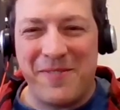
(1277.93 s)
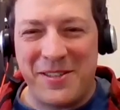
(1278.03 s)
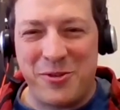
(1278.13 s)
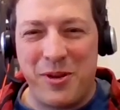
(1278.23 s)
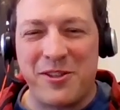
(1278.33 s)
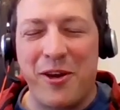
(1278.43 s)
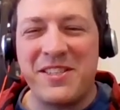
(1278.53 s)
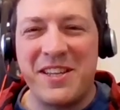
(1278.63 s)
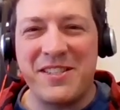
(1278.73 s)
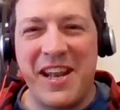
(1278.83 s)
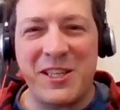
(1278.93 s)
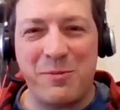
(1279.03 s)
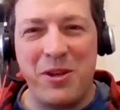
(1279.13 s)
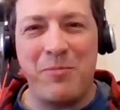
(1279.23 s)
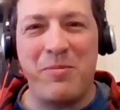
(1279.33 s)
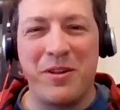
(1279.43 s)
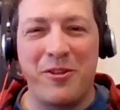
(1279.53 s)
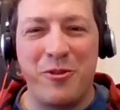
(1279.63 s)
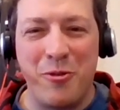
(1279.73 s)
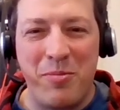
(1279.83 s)
As long as he doesn't ask me to
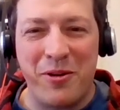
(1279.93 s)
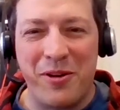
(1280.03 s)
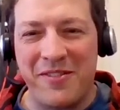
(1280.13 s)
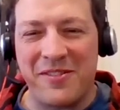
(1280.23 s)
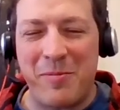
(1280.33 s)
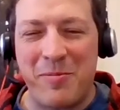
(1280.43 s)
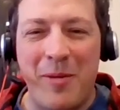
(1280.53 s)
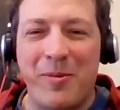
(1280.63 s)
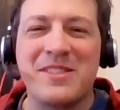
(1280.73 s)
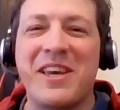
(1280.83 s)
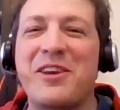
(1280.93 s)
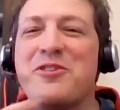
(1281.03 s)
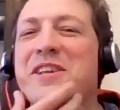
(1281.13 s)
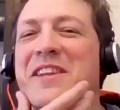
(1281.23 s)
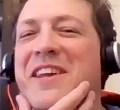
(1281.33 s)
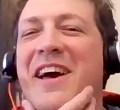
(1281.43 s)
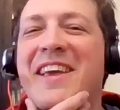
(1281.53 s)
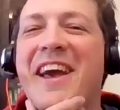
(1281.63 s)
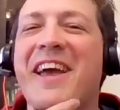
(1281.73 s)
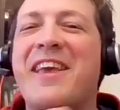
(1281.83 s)
do a beard at the same time, because I couldn't. I
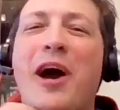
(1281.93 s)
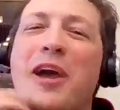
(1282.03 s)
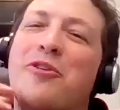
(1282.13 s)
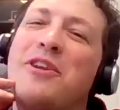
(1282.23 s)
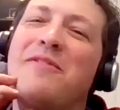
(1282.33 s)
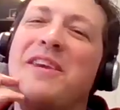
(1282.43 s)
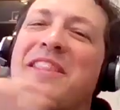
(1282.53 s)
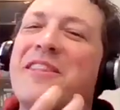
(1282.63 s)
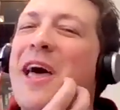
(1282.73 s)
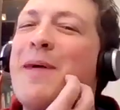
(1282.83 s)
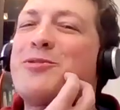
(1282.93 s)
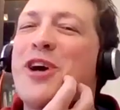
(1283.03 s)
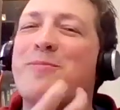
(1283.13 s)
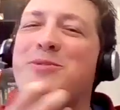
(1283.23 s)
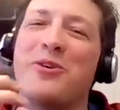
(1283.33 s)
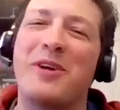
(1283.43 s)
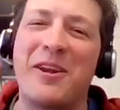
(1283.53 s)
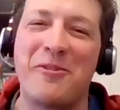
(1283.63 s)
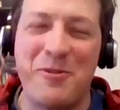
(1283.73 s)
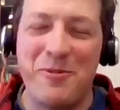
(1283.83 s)
couldn't even get the lamb chops going.
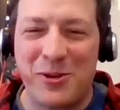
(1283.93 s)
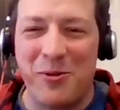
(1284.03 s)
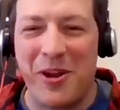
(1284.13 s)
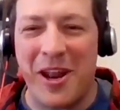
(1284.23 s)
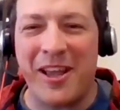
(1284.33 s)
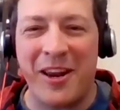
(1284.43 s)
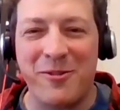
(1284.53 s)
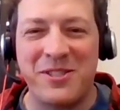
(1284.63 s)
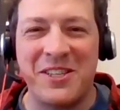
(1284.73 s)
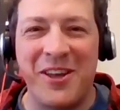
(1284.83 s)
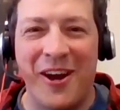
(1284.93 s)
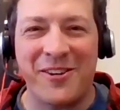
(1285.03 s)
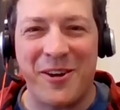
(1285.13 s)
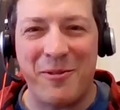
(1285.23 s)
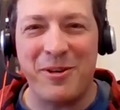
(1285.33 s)
I don't know what's going on. I got to go see a doctor.